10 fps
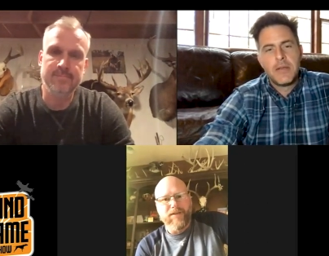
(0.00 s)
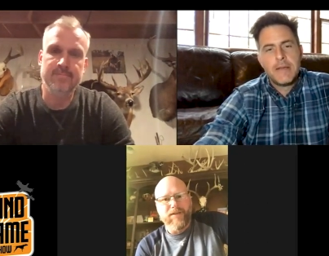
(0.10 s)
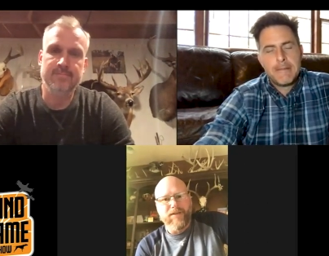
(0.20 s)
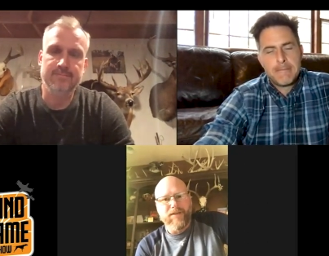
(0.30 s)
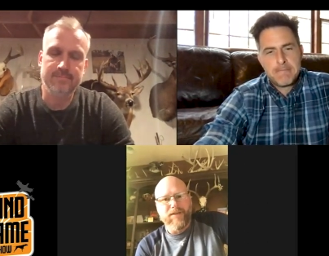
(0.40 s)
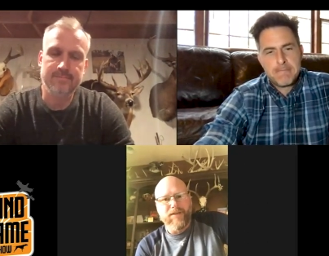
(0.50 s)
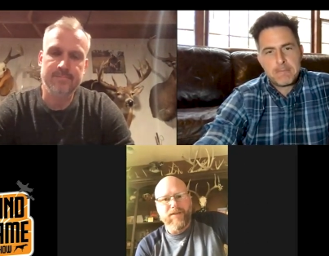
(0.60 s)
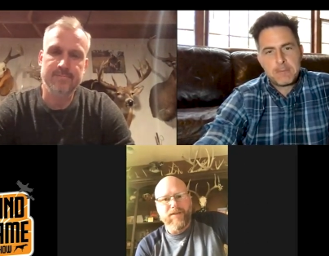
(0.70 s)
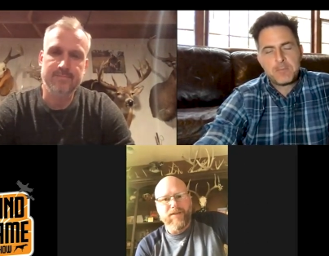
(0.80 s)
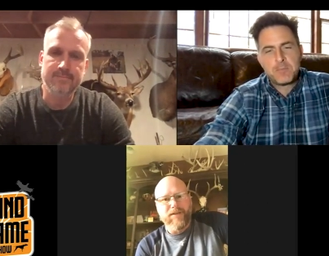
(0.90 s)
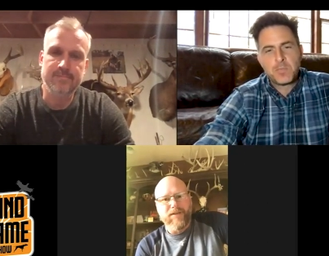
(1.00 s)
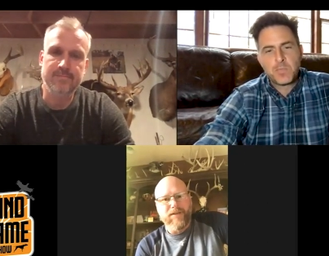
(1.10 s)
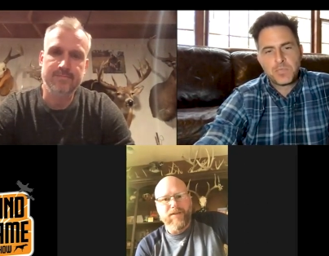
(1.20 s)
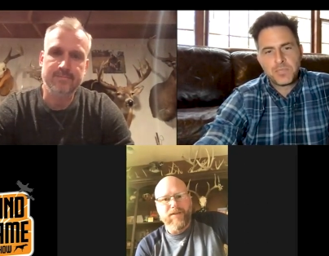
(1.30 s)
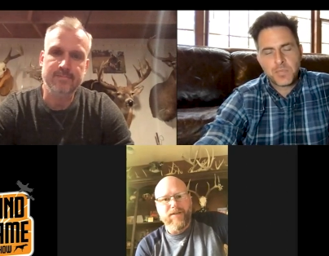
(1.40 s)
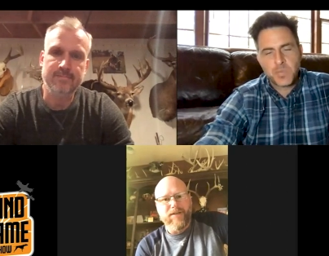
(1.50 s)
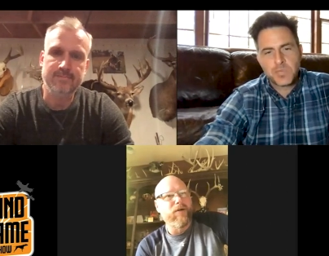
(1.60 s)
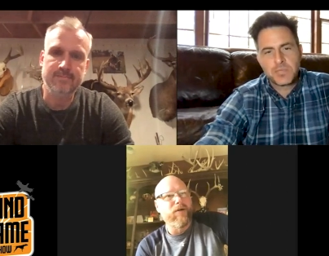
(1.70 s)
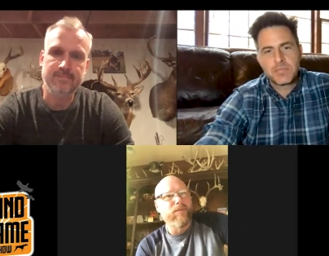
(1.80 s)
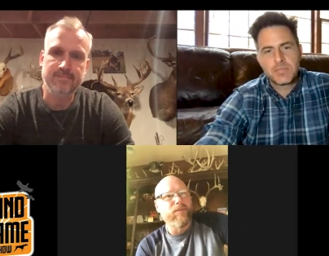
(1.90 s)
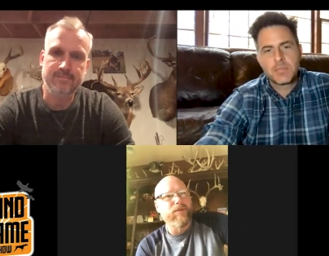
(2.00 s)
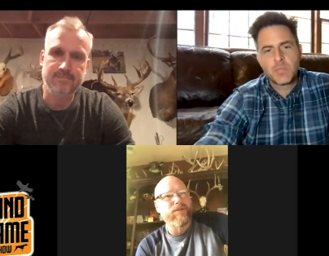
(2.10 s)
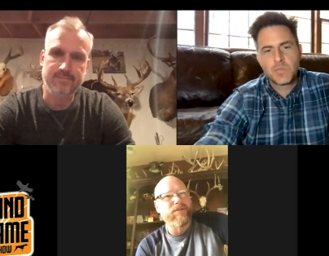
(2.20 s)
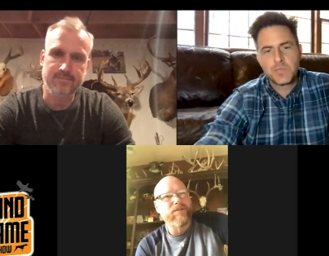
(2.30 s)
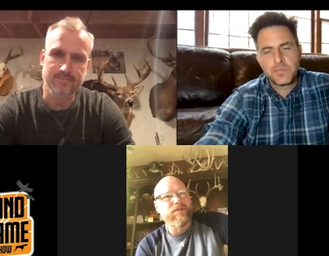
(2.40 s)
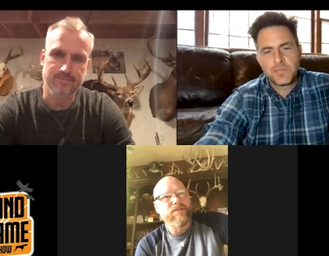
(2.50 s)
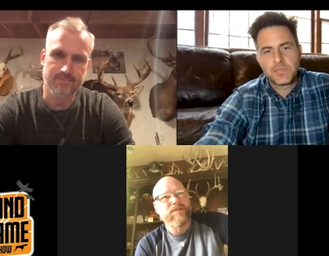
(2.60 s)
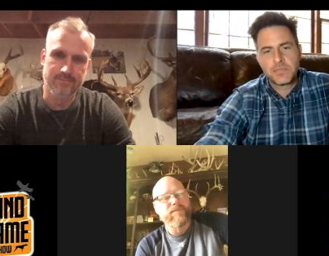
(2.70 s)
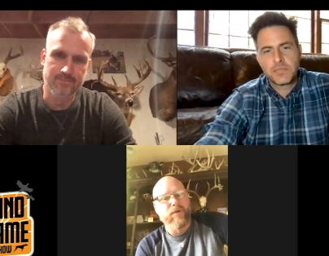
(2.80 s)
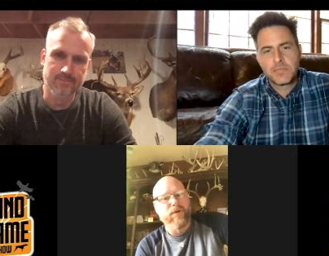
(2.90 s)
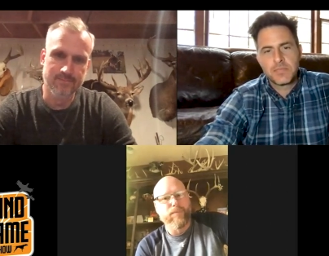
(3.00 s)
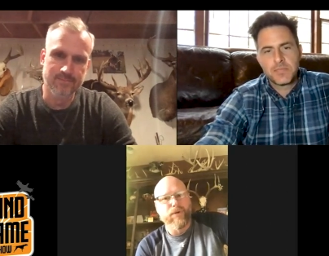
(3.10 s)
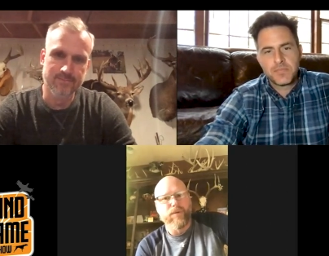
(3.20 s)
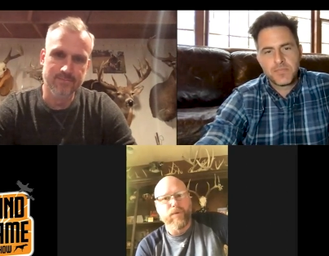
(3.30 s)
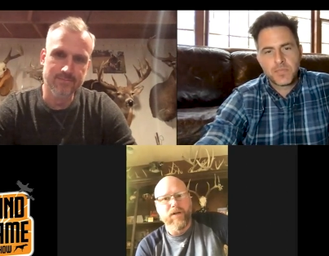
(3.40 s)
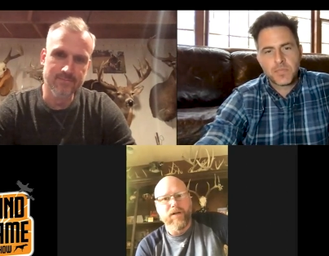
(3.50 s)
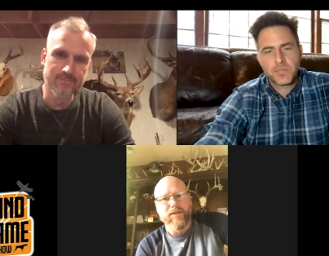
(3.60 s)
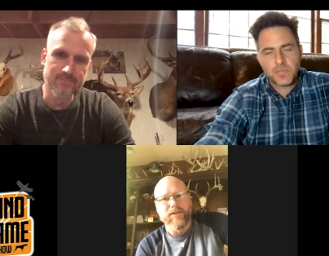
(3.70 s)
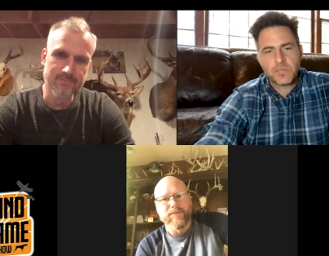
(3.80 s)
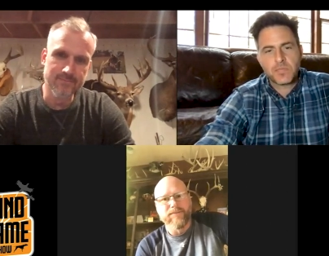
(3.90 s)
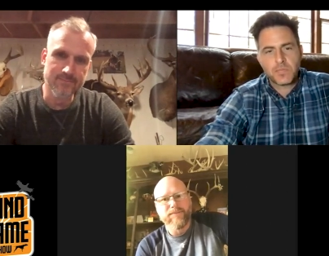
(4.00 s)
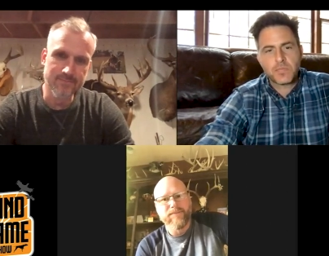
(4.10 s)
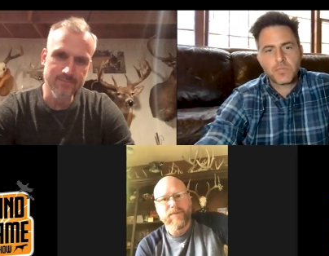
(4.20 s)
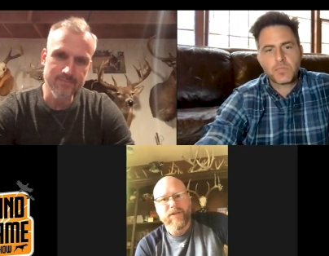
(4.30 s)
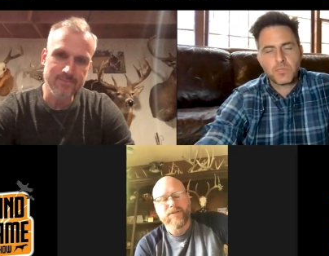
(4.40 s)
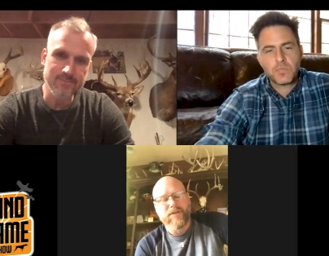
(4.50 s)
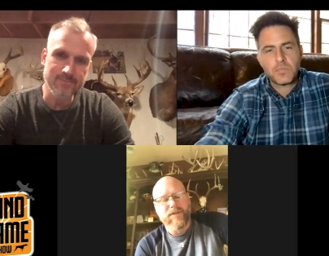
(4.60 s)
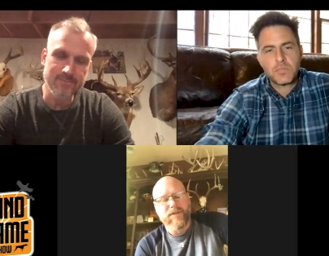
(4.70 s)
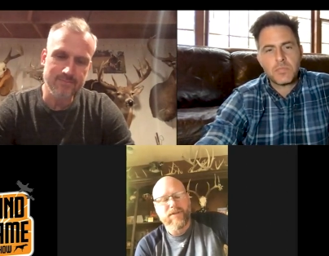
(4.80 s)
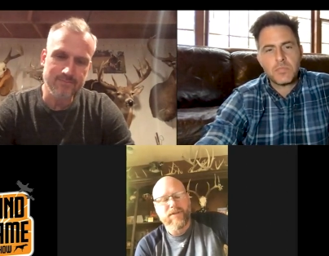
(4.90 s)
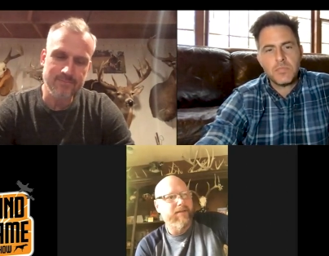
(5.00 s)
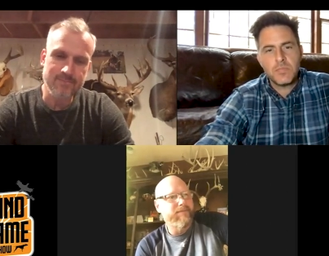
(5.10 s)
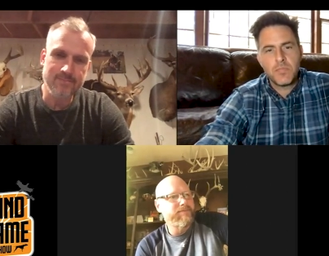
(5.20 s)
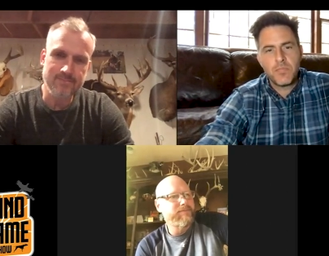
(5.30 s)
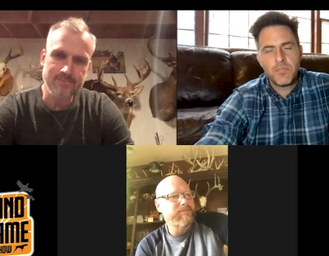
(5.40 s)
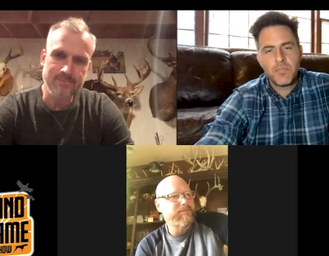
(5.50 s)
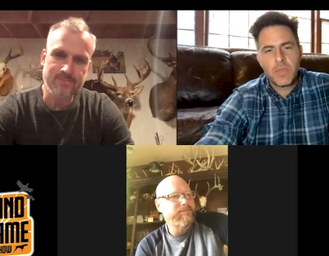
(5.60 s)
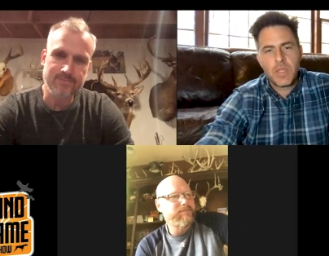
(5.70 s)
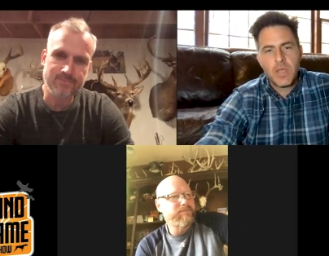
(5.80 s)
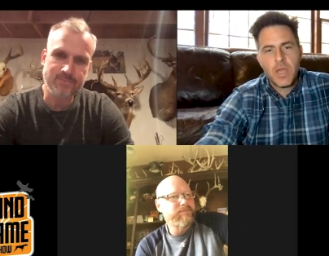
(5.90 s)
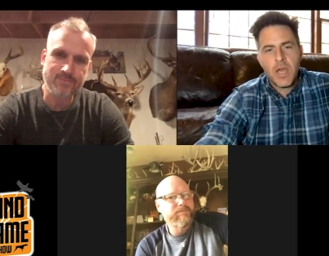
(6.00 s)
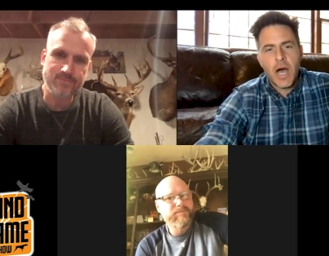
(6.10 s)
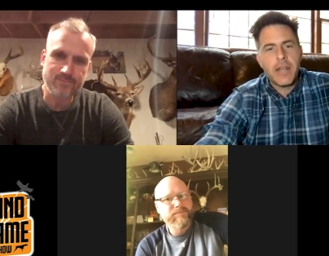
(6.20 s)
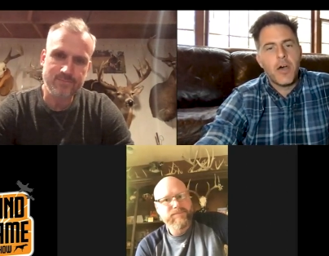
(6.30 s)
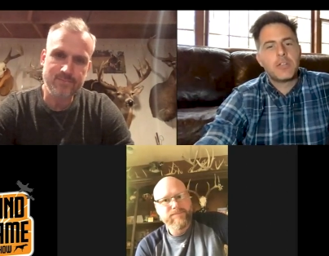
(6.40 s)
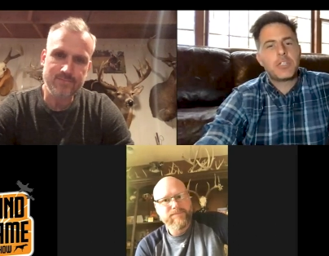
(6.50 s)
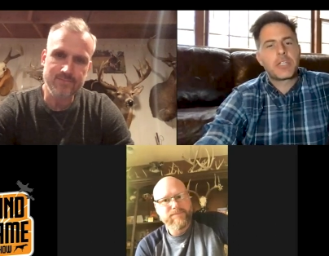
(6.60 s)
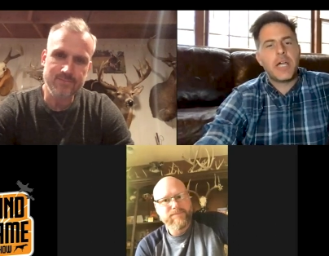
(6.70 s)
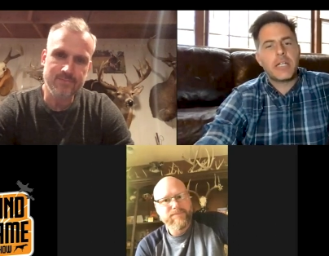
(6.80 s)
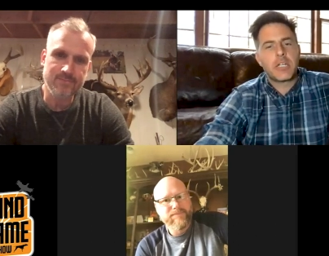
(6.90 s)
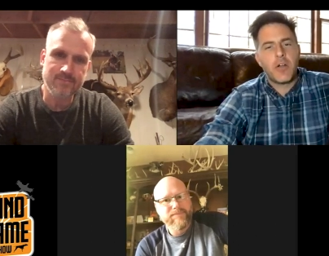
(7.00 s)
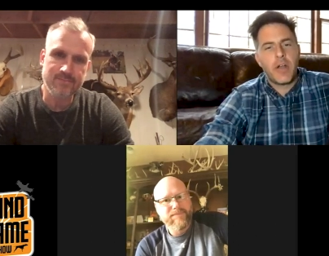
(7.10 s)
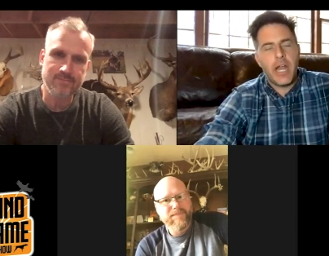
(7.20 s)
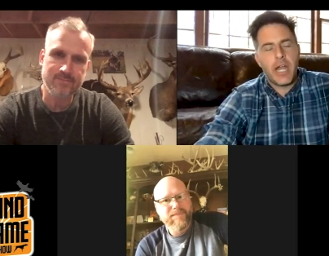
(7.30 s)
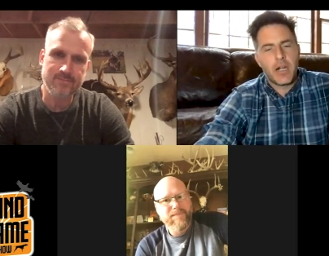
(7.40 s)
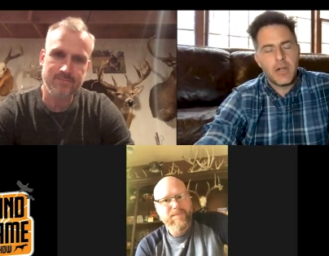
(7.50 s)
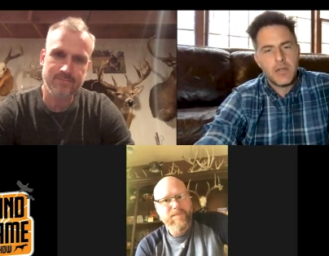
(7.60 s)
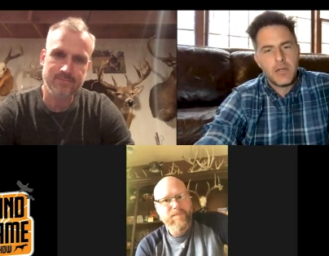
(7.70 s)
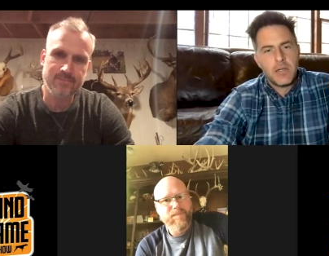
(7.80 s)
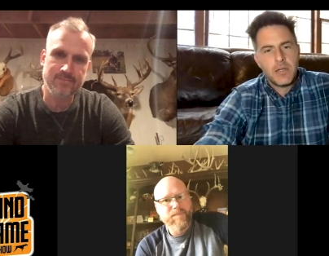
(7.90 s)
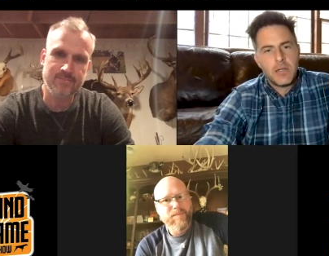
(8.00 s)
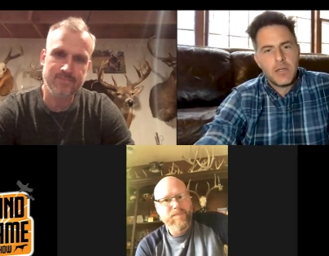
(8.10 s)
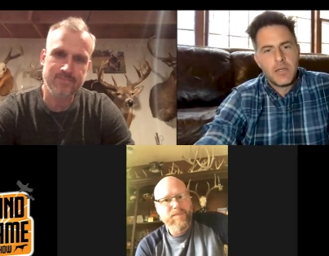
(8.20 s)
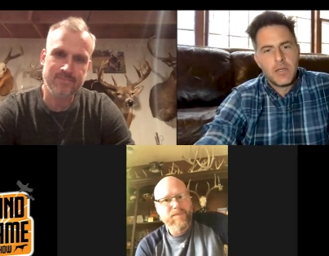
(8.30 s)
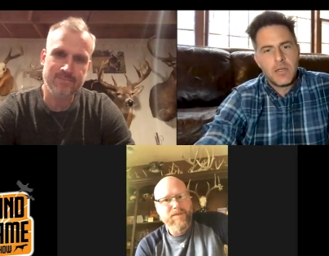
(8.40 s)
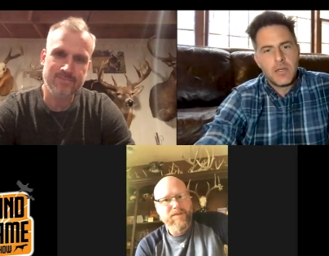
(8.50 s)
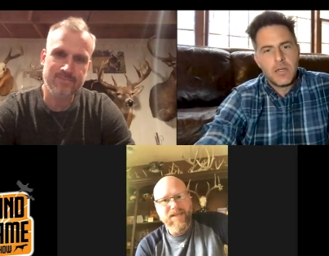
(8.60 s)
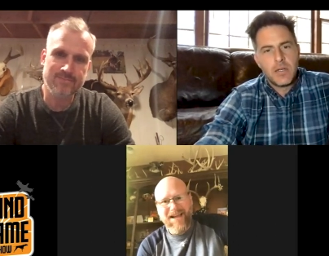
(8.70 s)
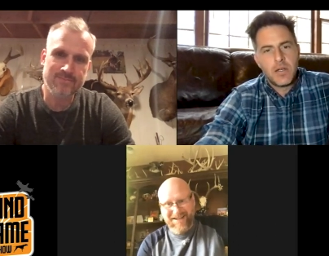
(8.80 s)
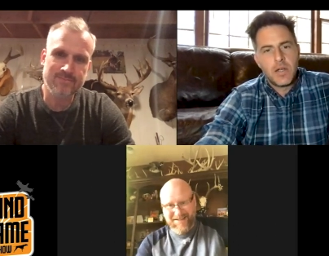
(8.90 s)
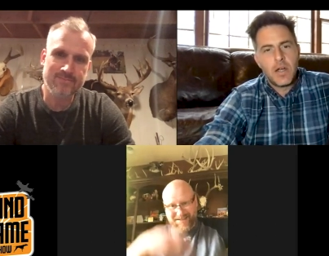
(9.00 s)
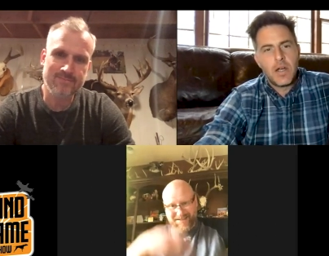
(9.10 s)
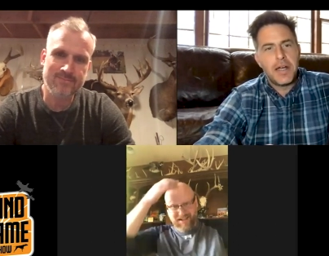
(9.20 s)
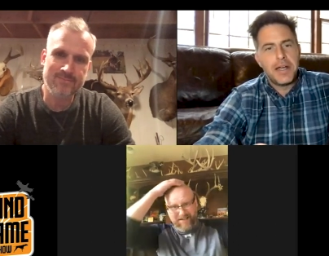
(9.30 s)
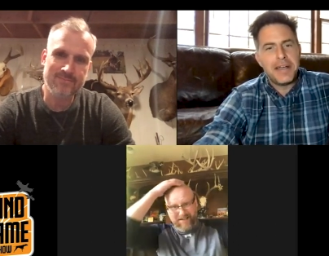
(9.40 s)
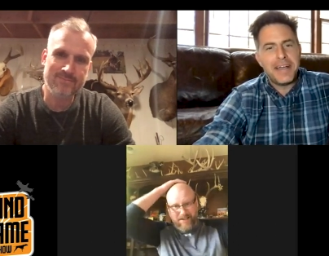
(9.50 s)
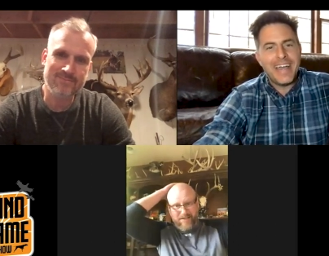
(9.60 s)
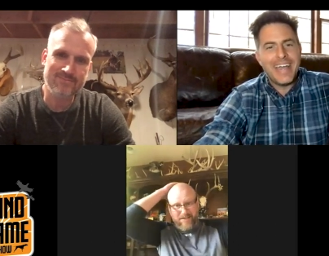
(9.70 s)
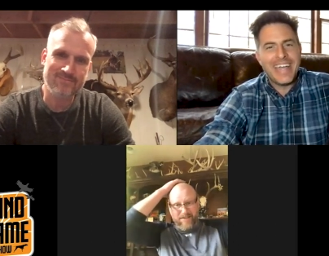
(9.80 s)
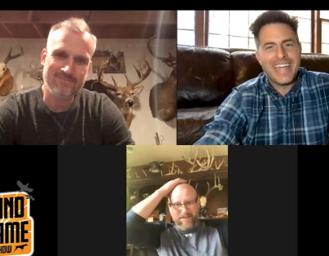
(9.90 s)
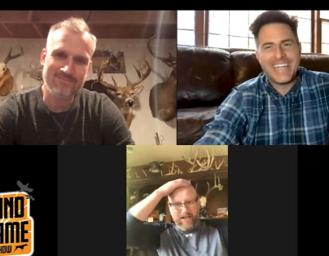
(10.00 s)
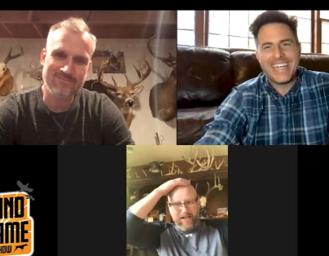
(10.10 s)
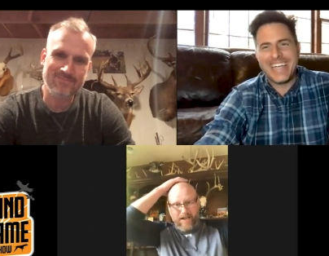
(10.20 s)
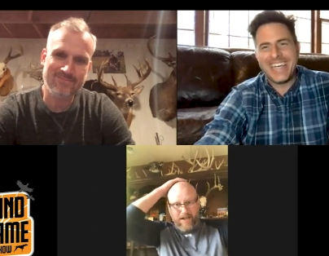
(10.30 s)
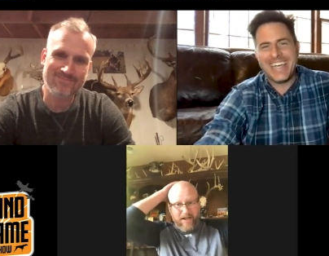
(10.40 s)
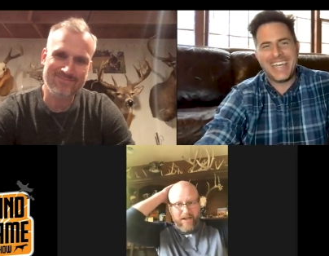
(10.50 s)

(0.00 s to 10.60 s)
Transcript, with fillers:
Speaker 1: um, learning how to work from home, which is going pretty well, and things
Speaker 2: things are okay. I noticed you're cutting your own hair.
Speaker 1: Yeah, you like that? I,